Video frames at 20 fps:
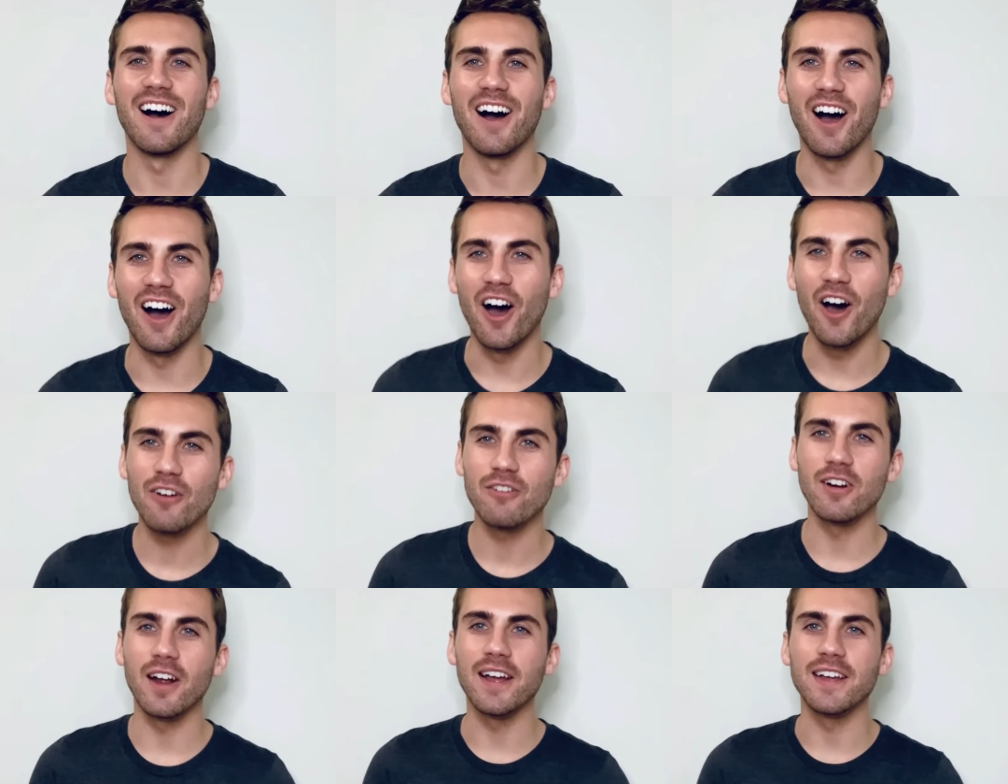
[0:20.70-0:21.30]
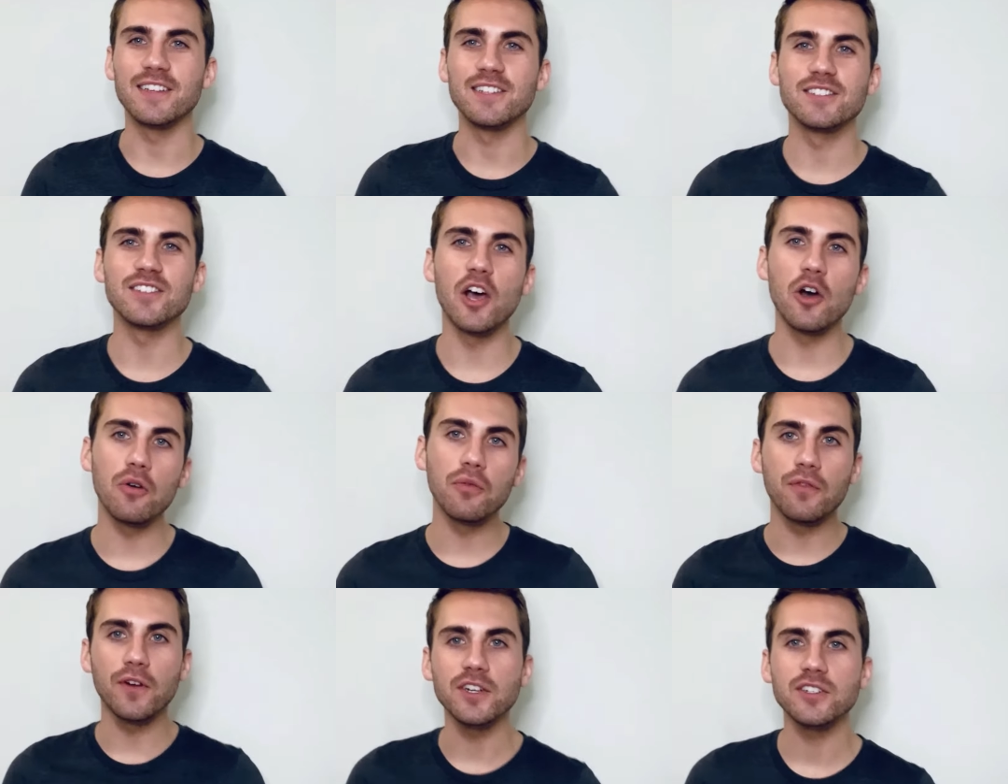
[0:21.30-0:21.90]
All right, so
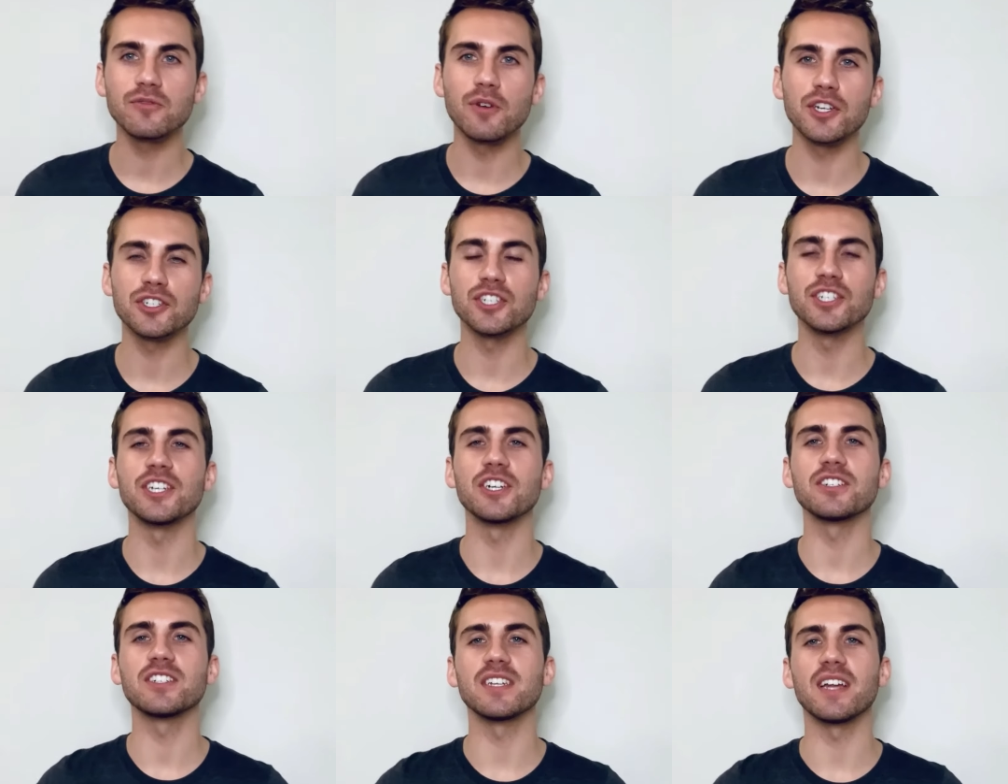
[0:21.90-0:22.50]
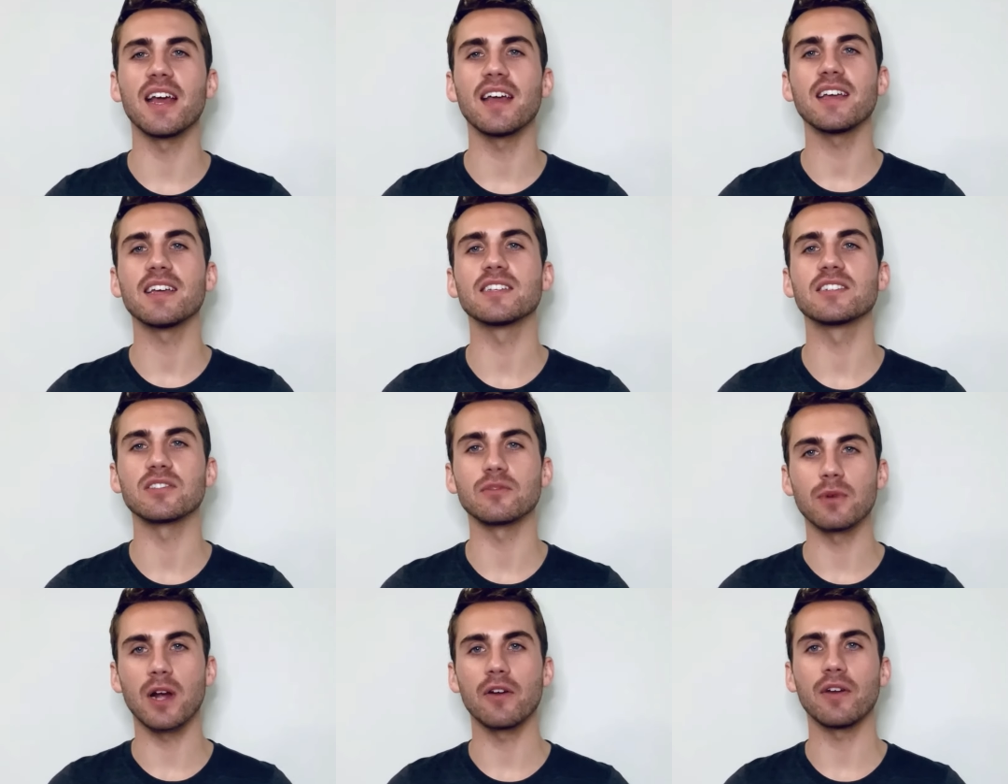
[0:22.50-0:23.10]
first question here today is
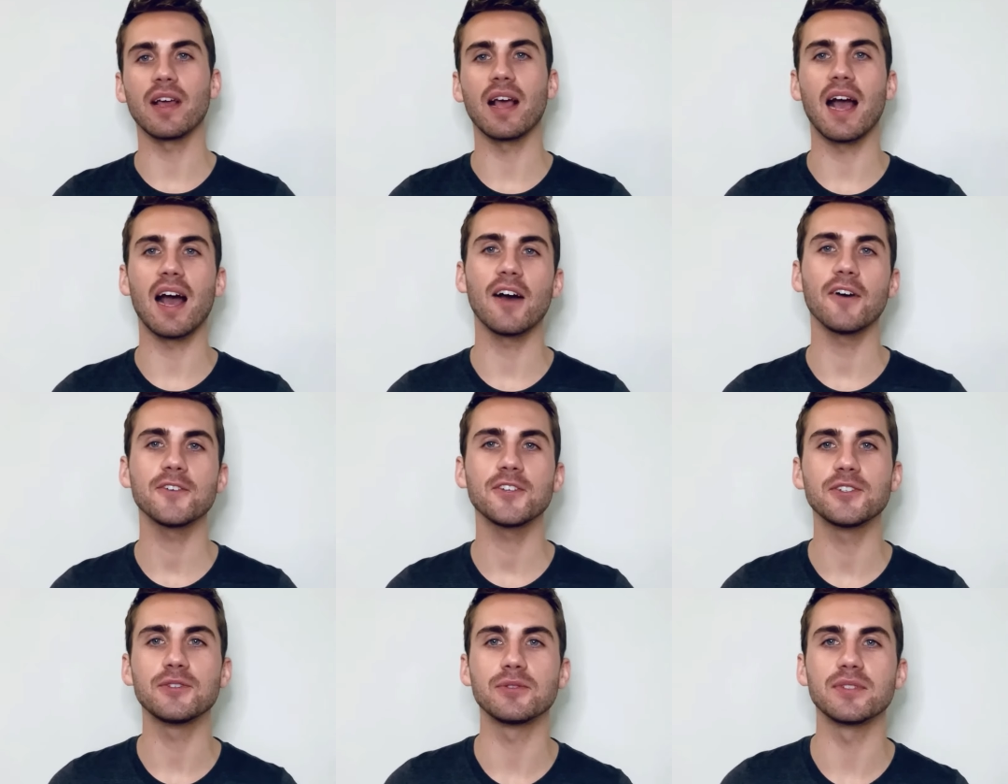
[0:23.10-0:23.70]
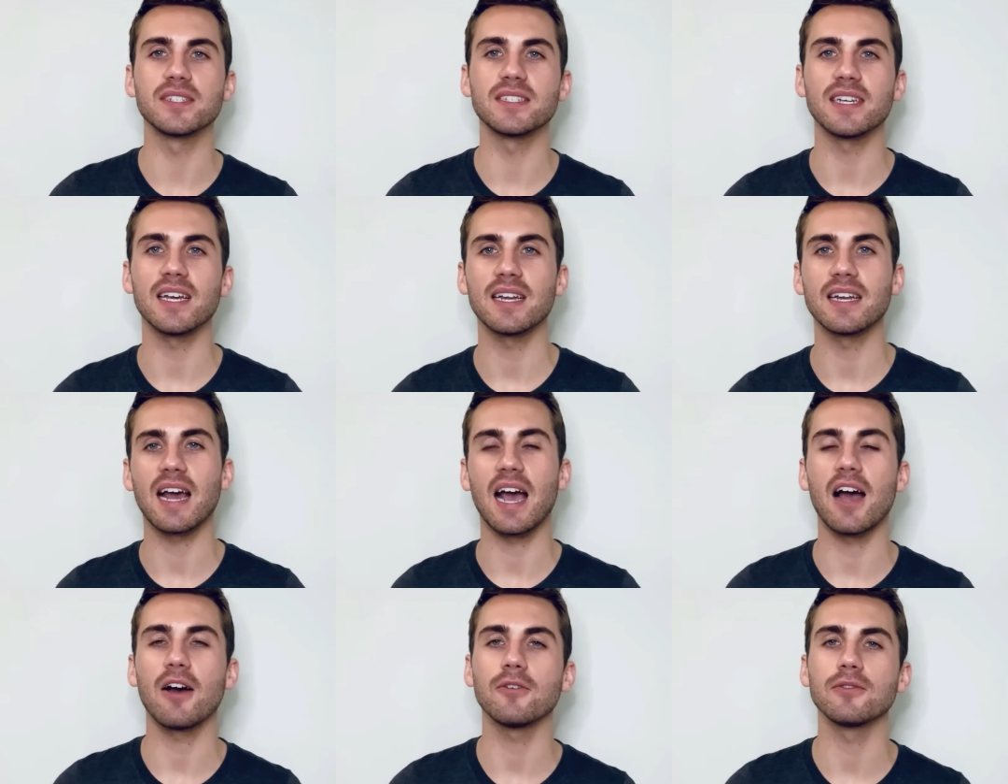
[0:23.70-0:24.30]
surrounding how to stand
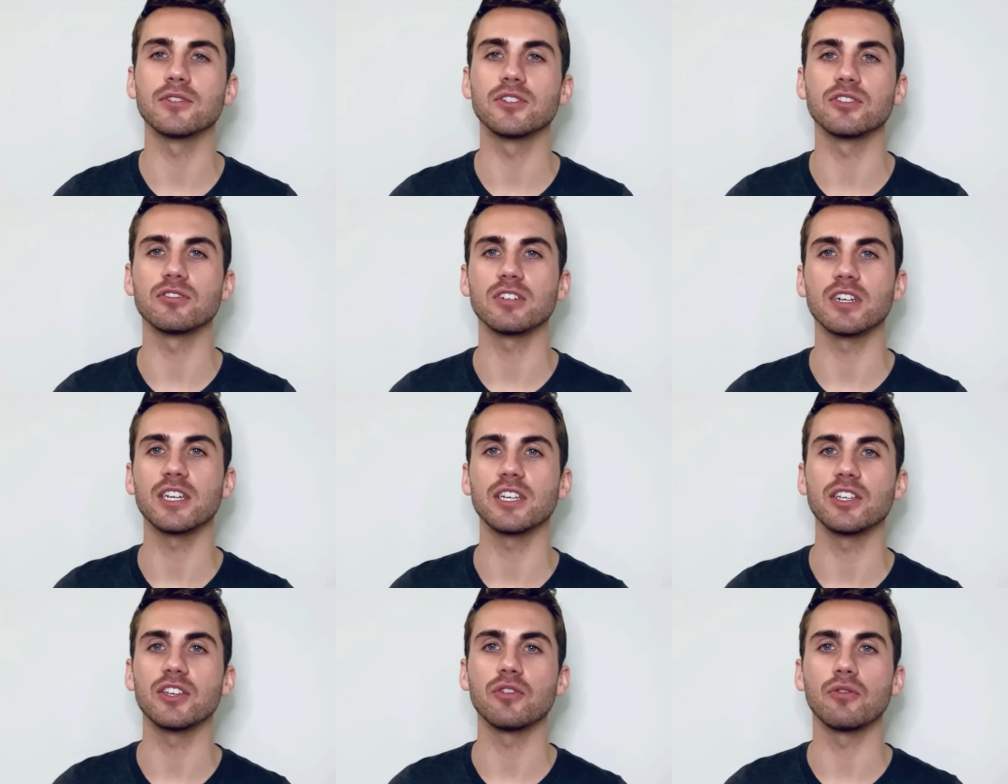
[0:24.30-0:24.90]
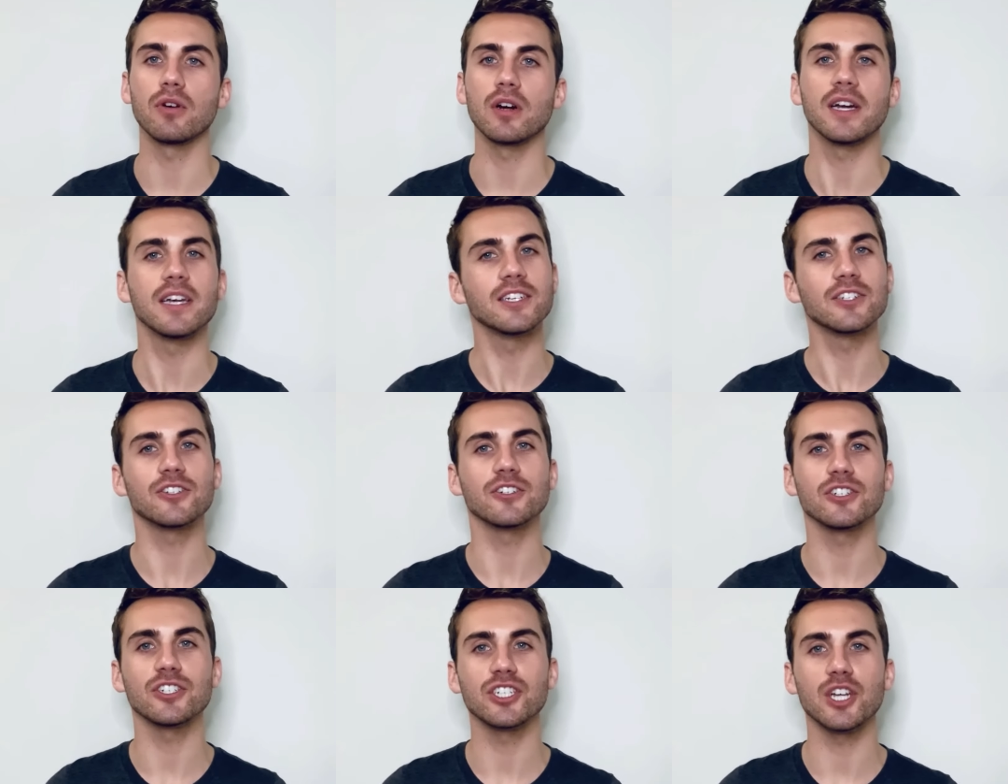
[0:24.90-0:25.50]
out during your
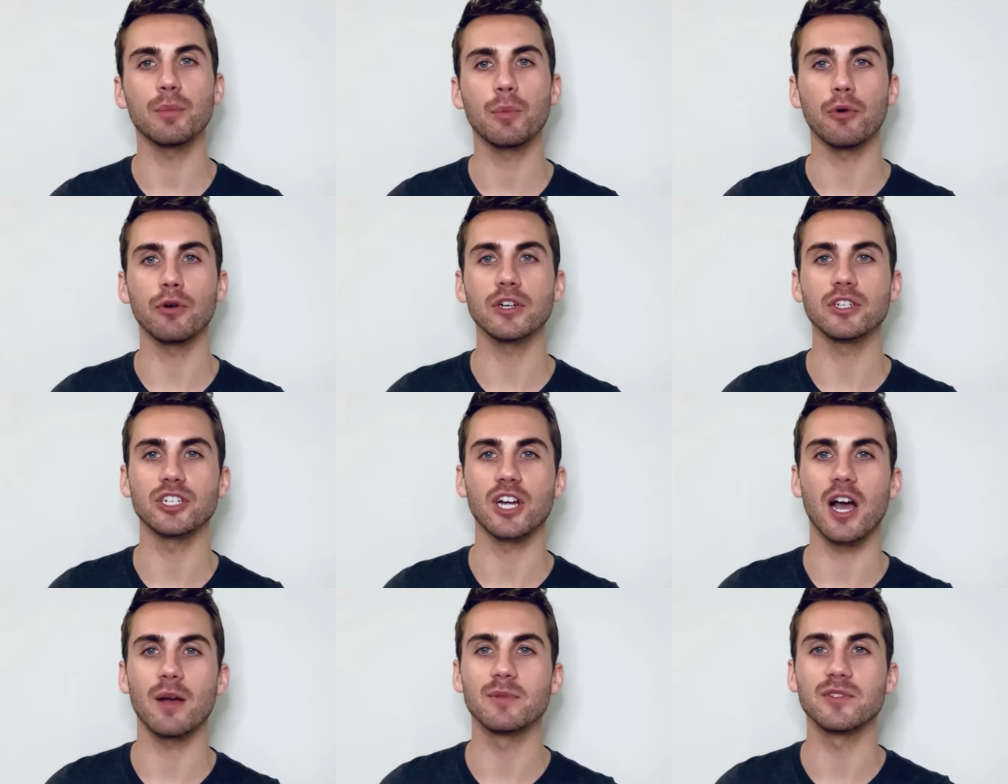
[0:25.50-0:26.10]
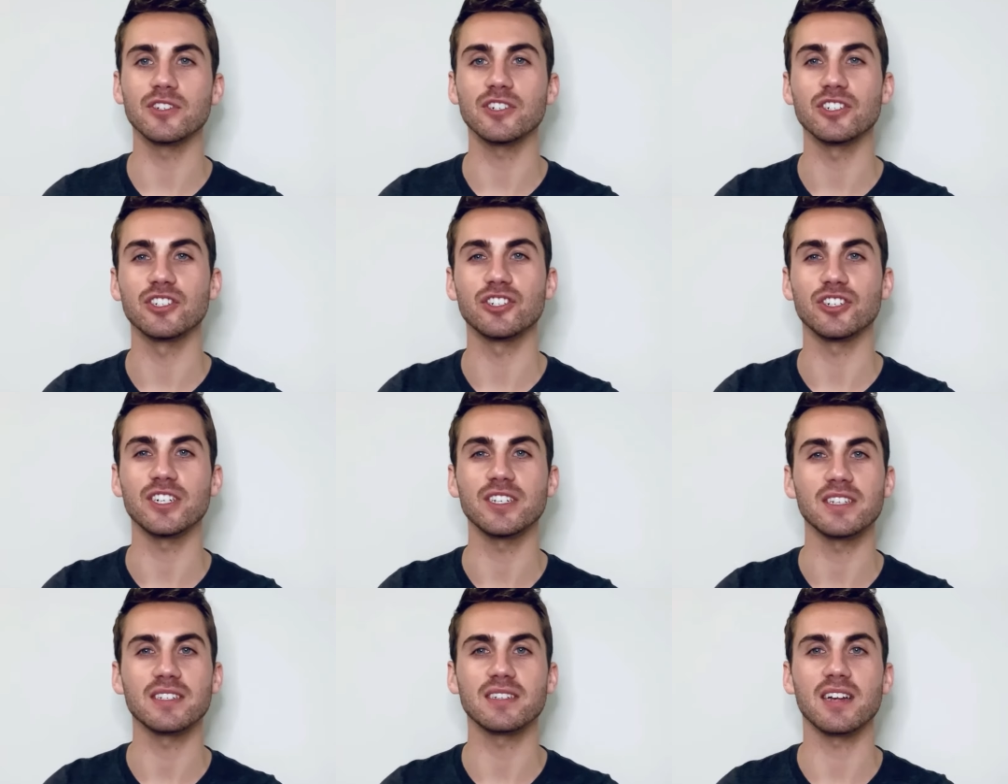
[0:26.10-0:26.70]
internship or job search
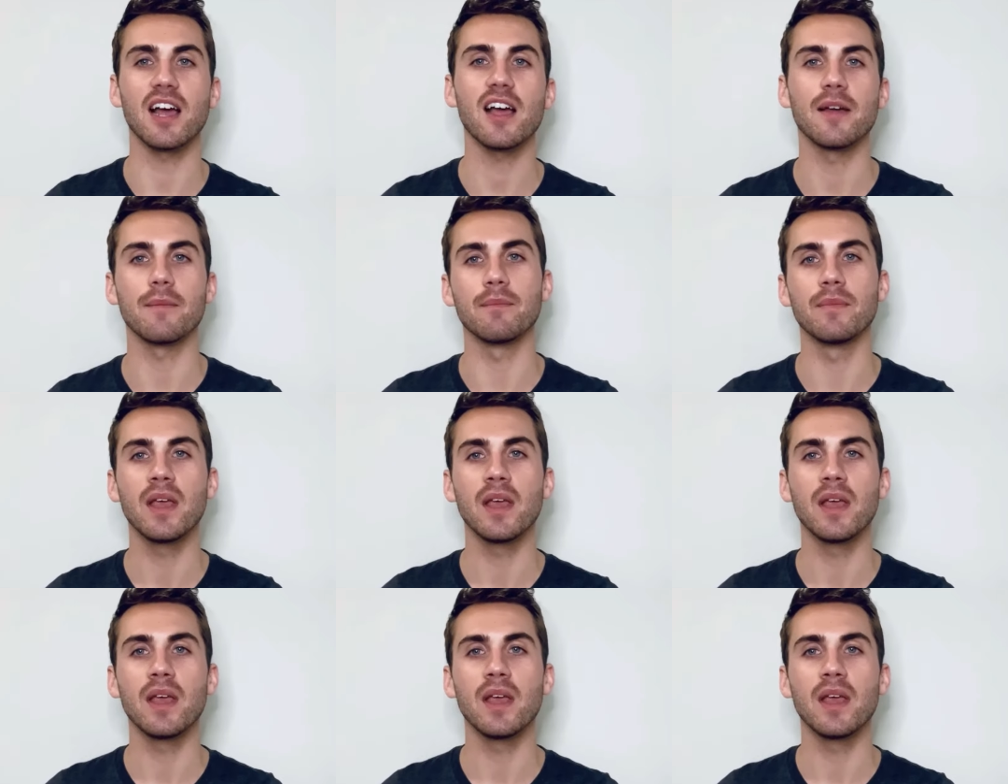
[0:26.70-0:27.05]
during this time.